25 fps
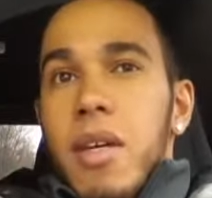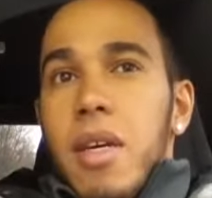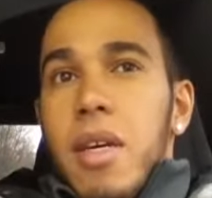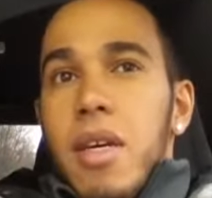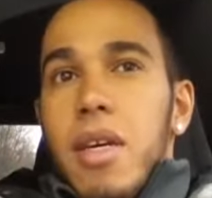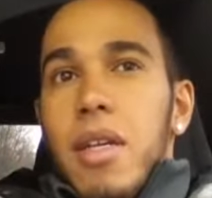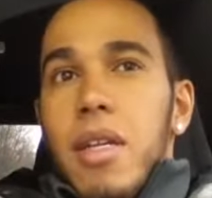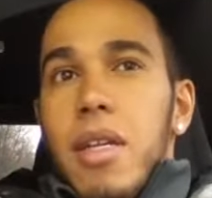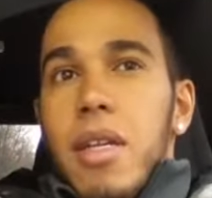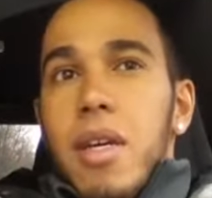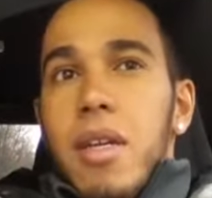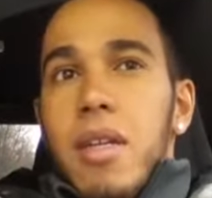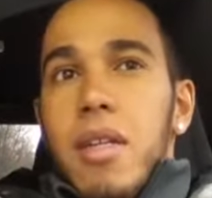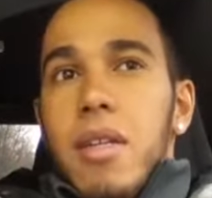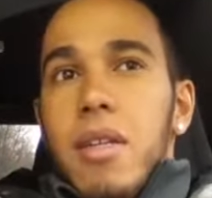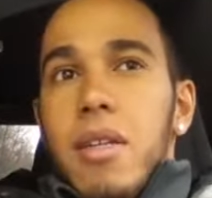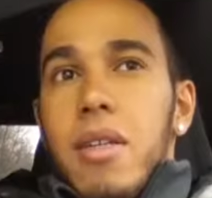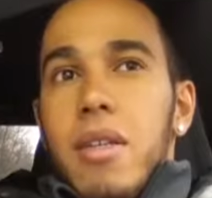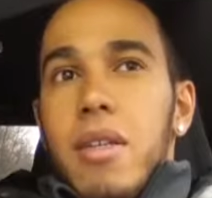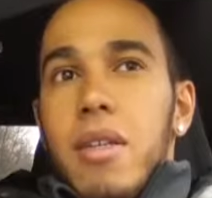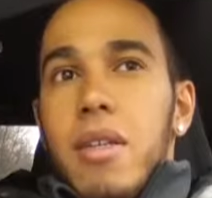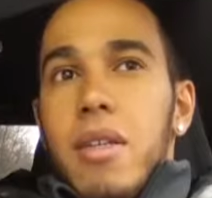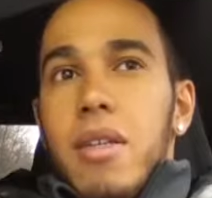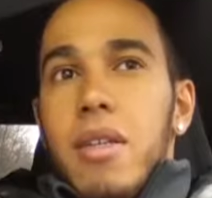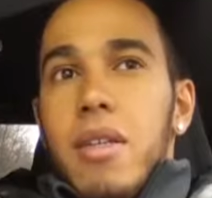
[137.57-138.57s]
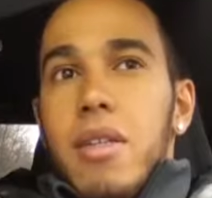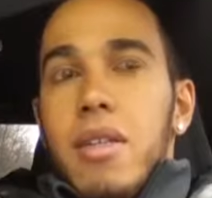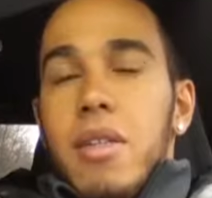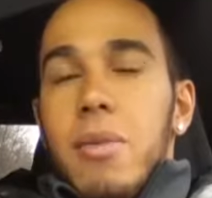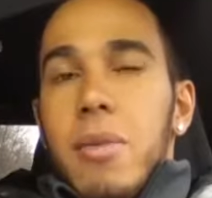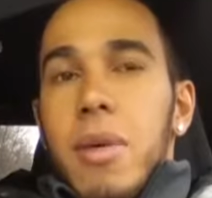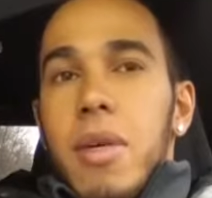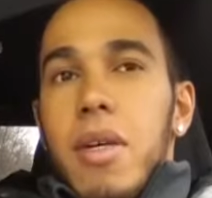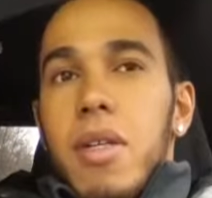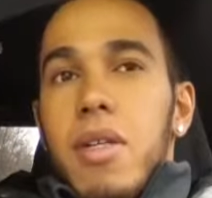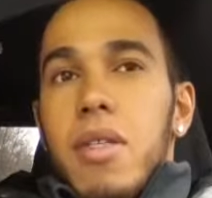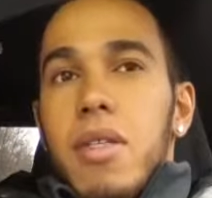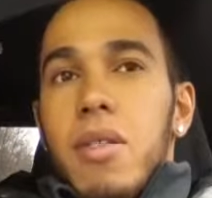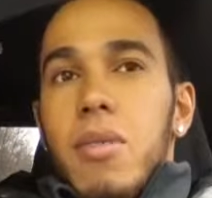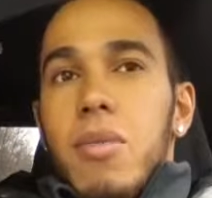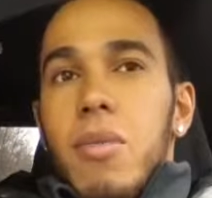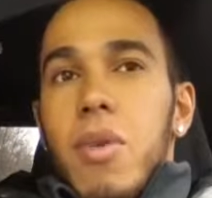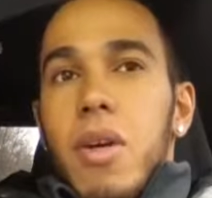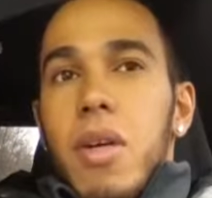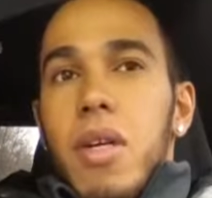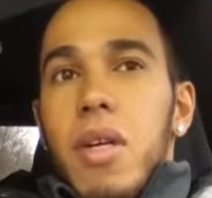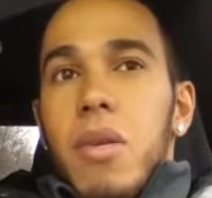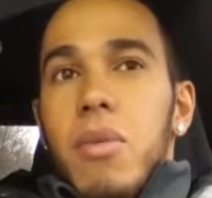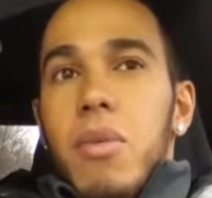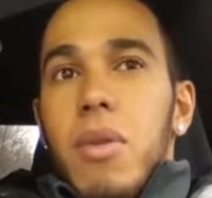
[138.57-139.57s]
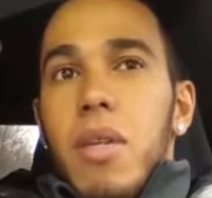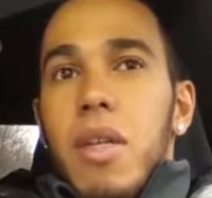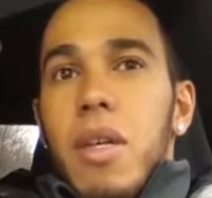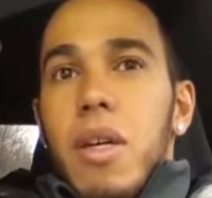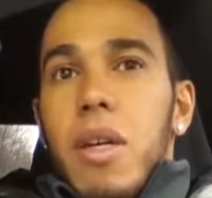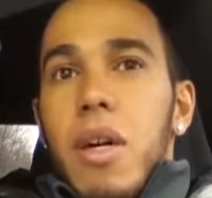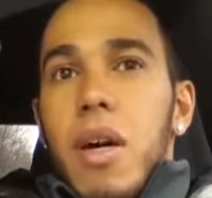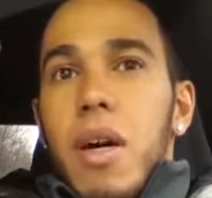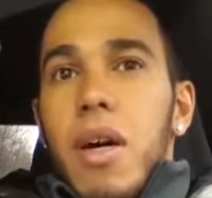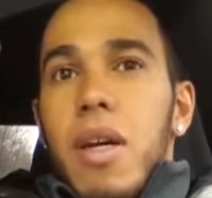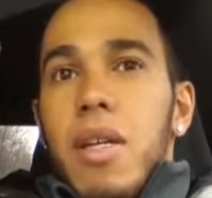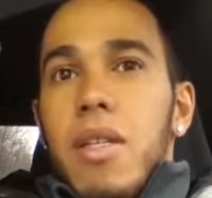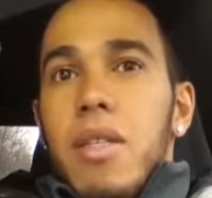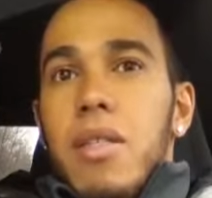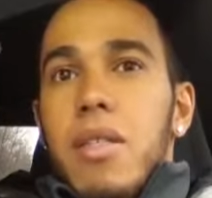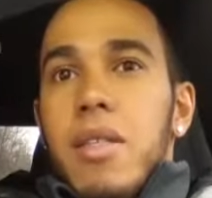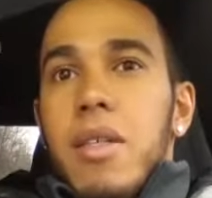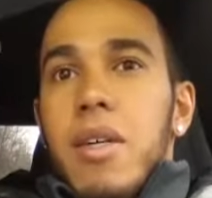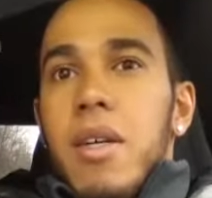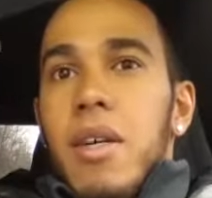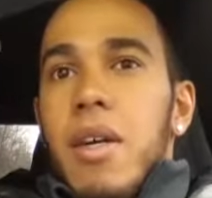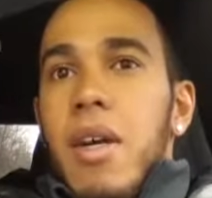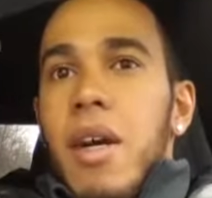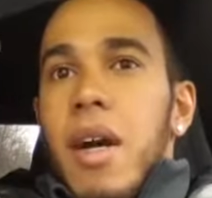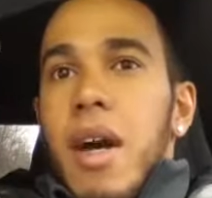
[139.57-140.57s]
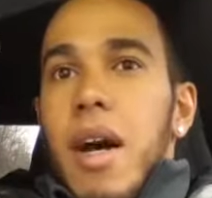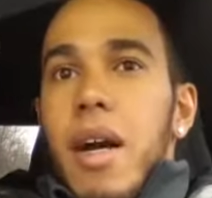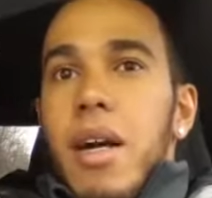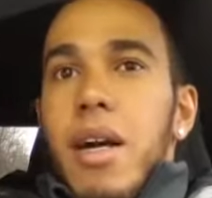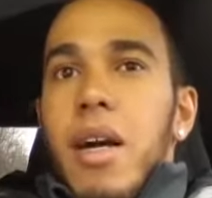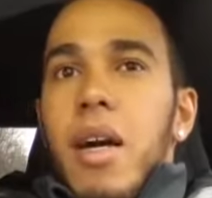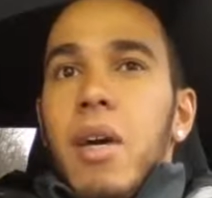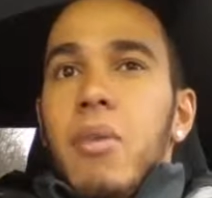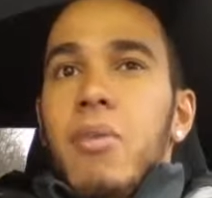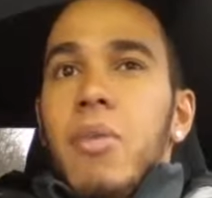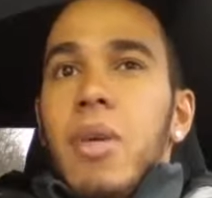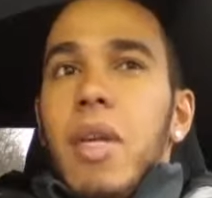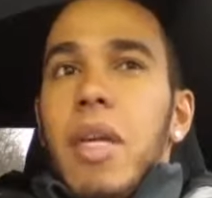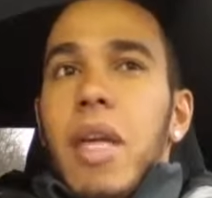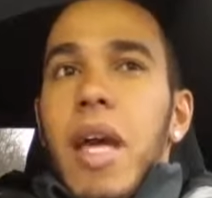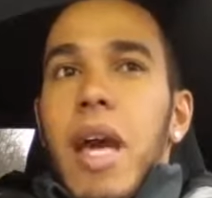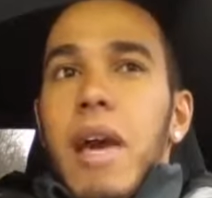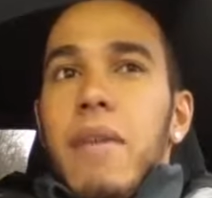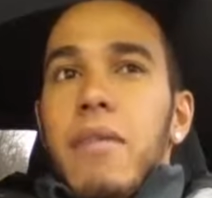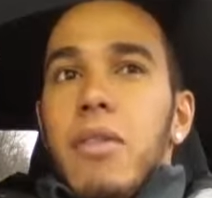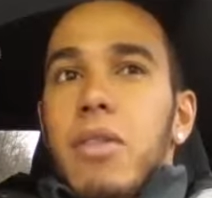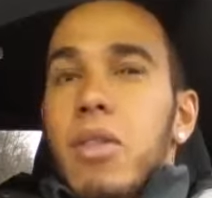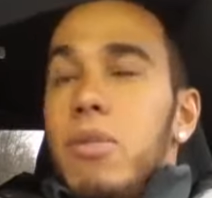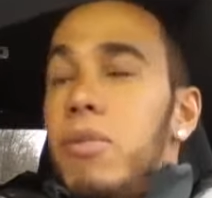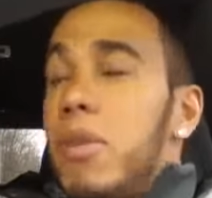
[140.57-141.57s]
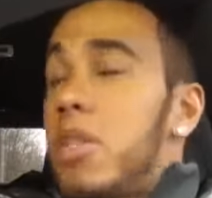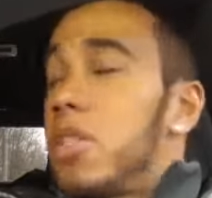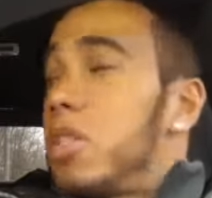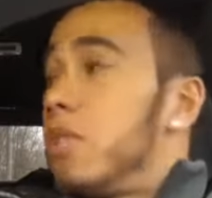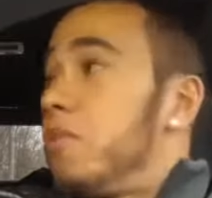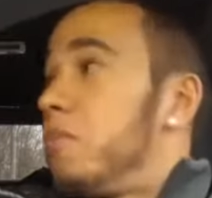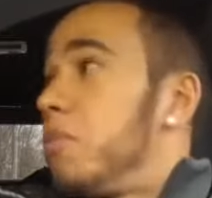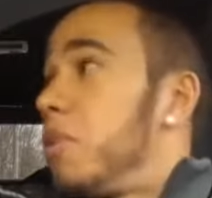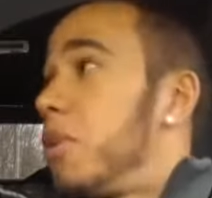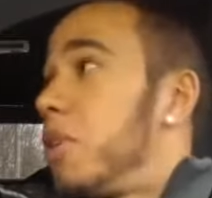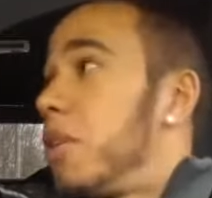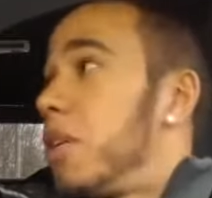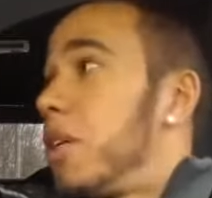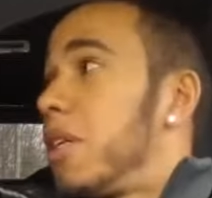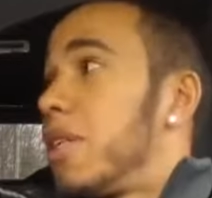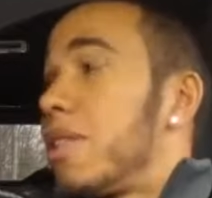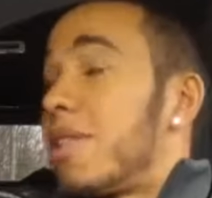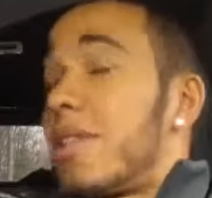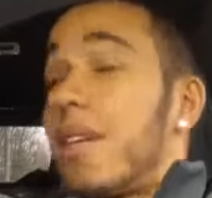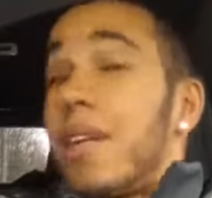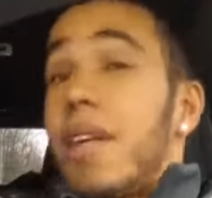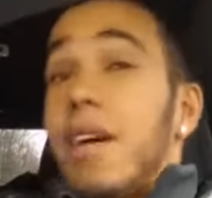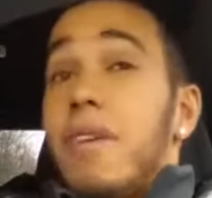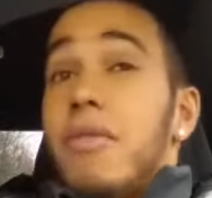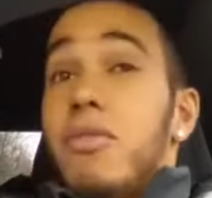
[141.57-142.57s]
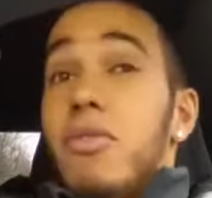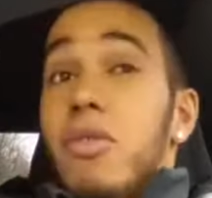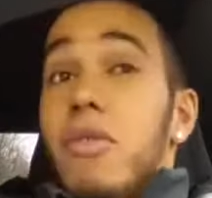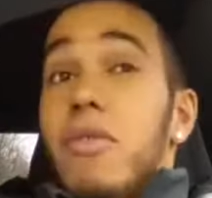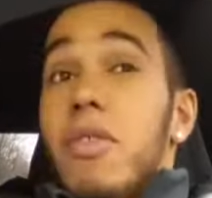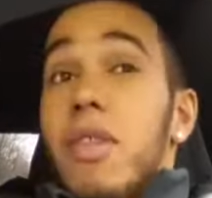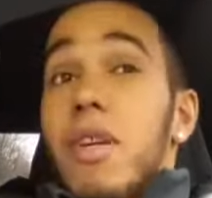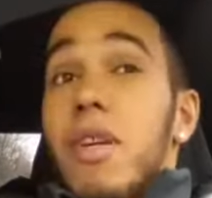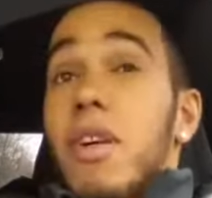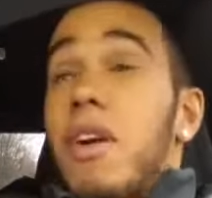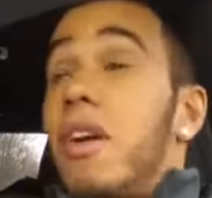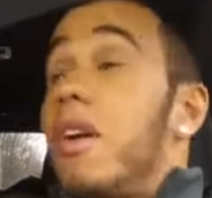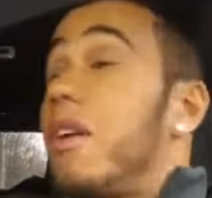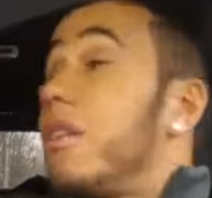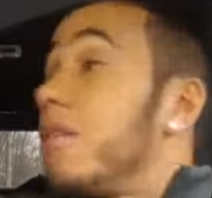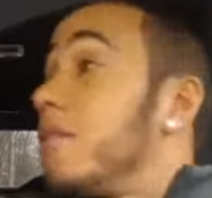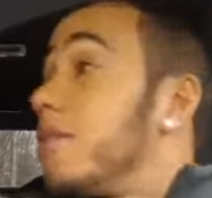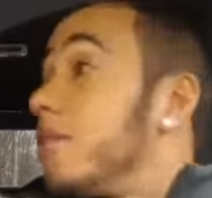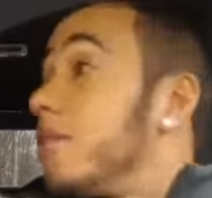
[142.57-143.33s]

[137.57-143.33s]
And then, to be honest, working with the guys, I can't really have too much input until I've driven the car.